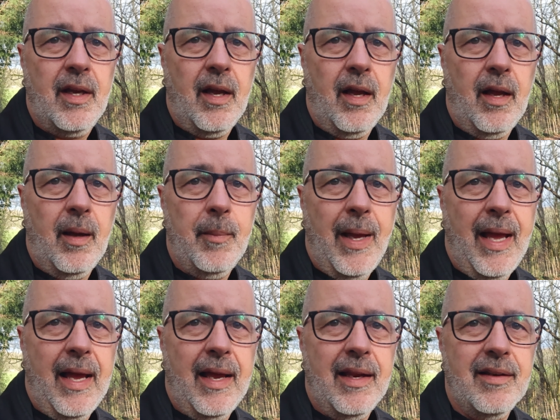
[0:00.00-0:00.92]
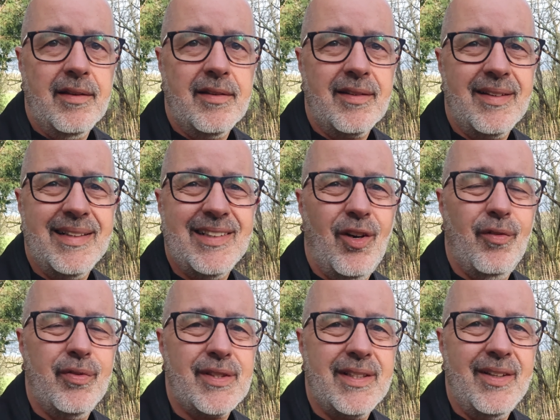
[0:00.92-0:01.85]
And
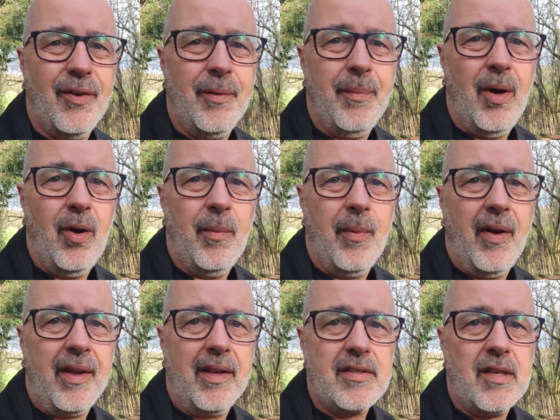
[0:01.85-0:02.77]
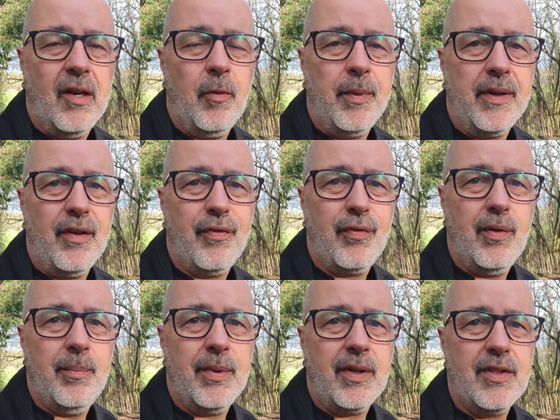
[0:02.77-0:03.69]
obviously on a motorbike it's a little bit
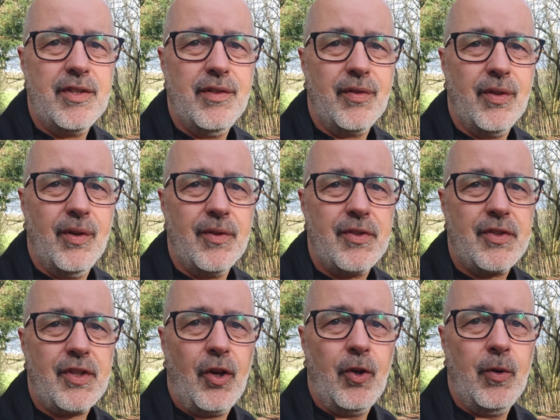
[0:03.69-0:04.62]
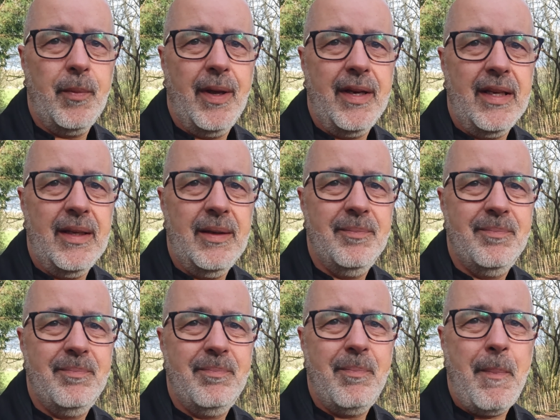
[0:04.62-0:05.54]
different because you've got so many
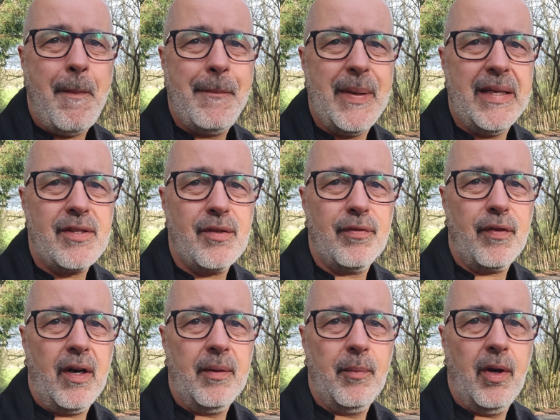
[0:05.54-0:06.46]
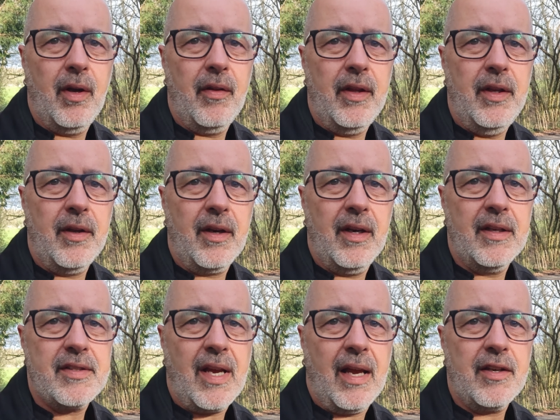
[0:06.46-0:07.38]
bits of framework that you can
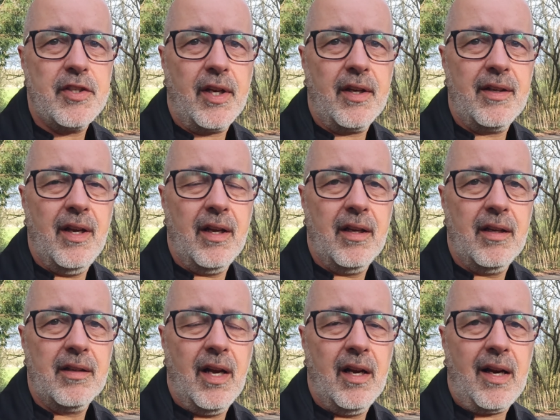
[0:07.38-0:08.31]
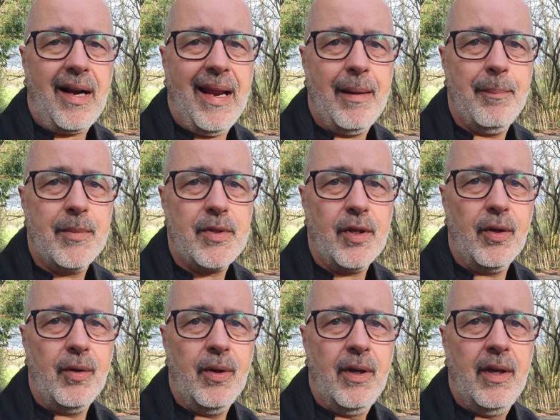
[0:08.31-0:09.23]
attach a clamp to,